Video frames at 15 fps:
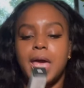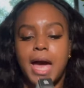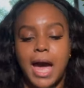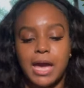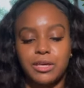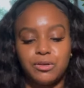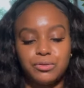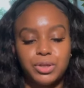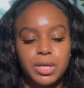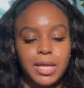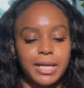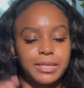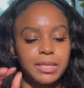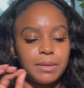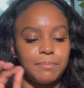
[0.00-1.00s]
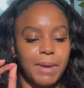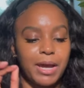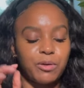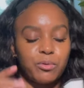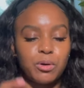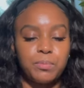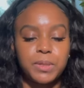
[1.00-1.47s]
I usually like the
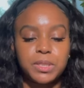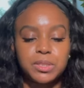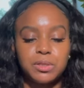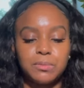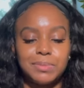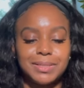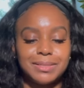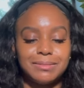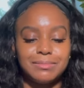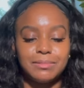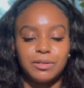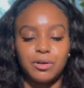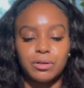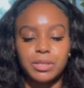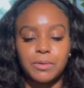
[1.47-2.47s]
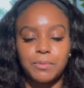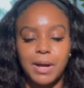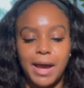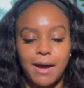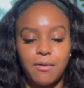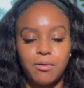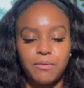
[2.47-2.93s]
micro pencil, but girl, they were
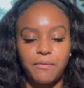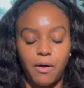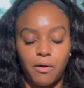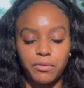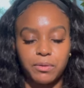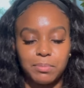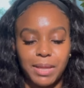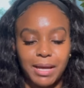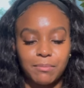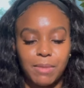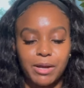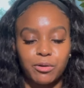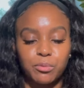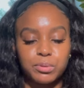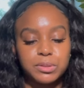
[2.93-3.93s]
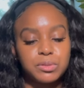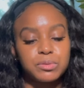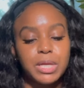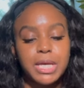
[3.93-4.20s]
out of all the black micro pencils.